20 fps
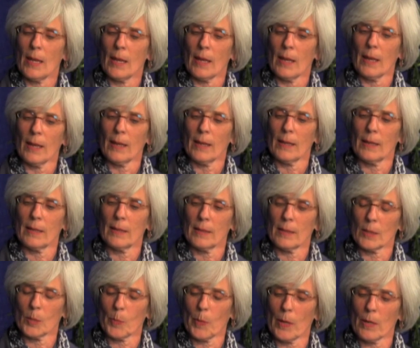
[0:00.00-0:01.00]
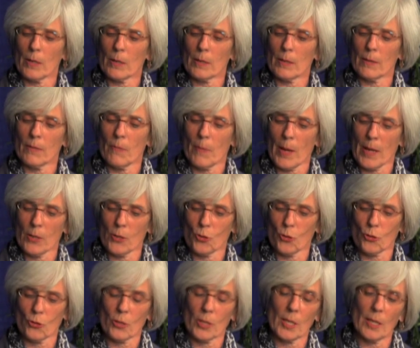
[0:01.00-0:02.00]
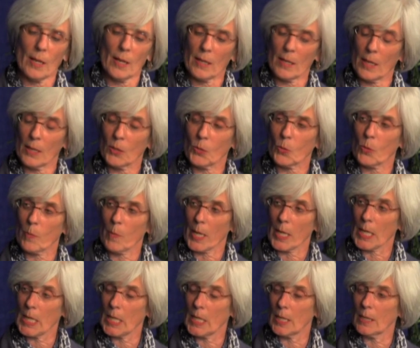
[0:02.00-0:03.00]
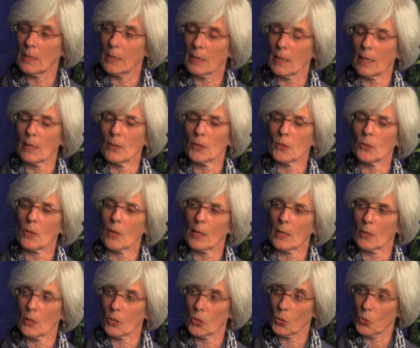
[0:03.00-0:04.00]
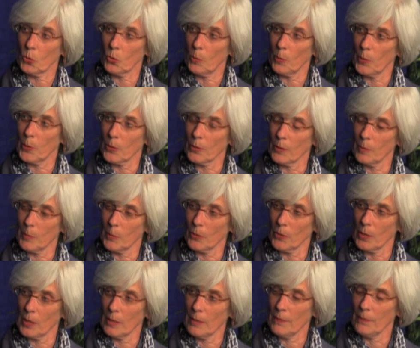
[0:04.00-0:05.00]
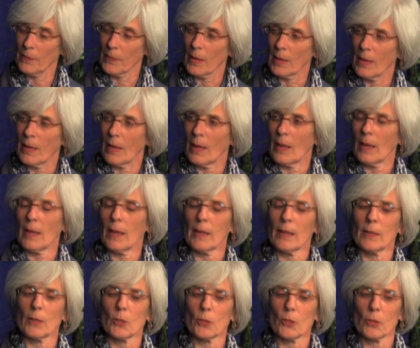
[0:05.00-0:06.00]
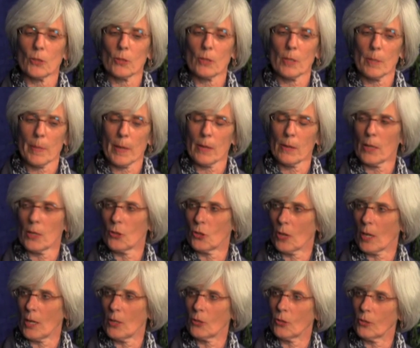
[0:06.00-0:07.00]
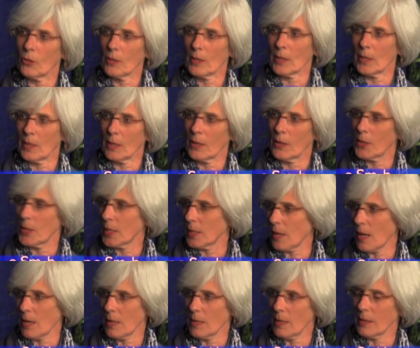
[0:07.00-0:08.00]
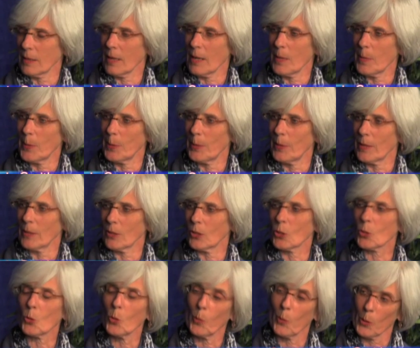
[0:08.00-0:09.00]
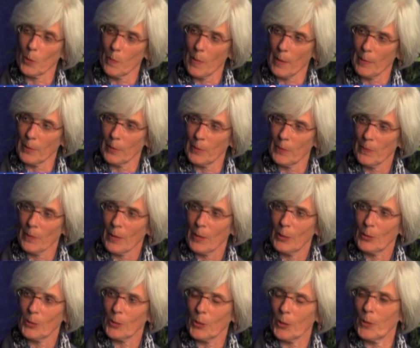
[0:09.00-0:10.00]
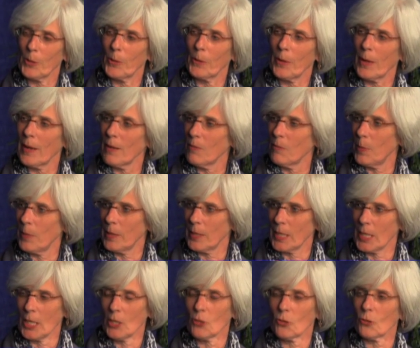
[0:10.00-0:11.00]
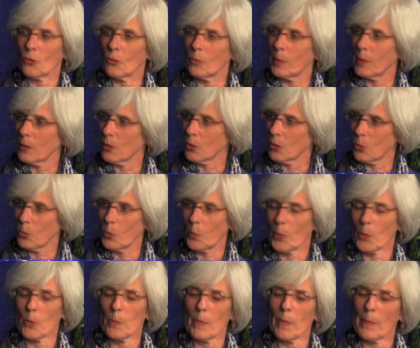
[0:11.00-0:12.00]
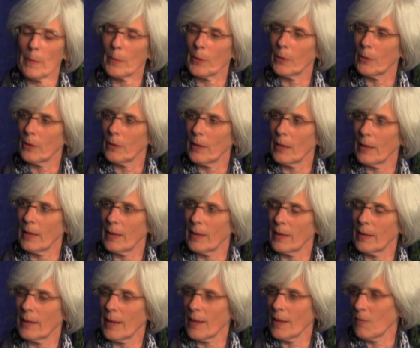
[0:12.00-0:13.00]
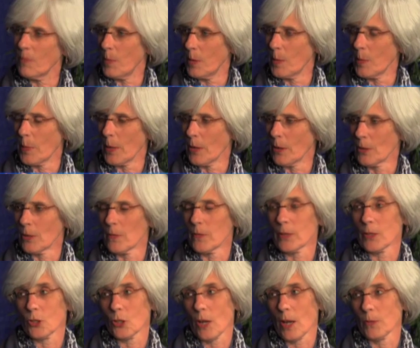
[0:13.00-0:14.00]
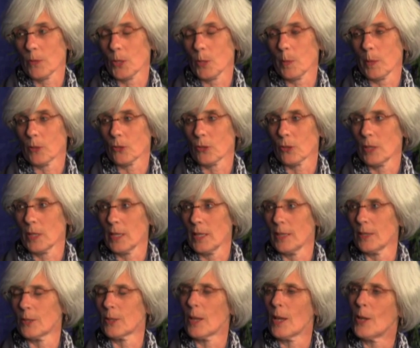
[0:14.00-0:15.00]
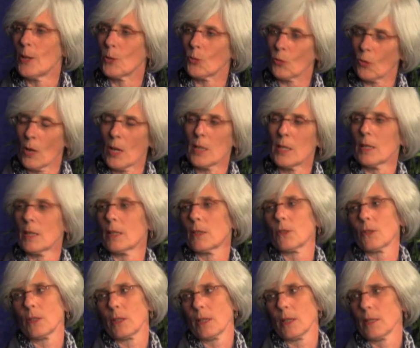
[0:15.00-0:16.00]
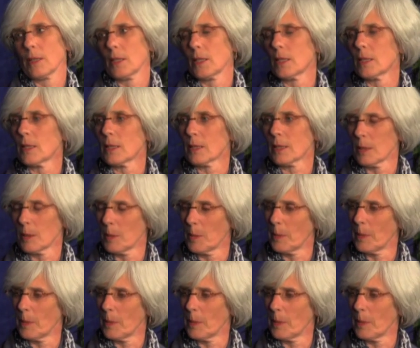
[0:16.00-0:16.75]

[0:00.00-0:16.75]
And as part of my journey, I guess, with my kids, I also got on a school board in Marin and learned about education sitting on the side of the table as a school board member. So I've been a teacher, been a school board member, and I've been a parent of a child with special needs, trying to understand the system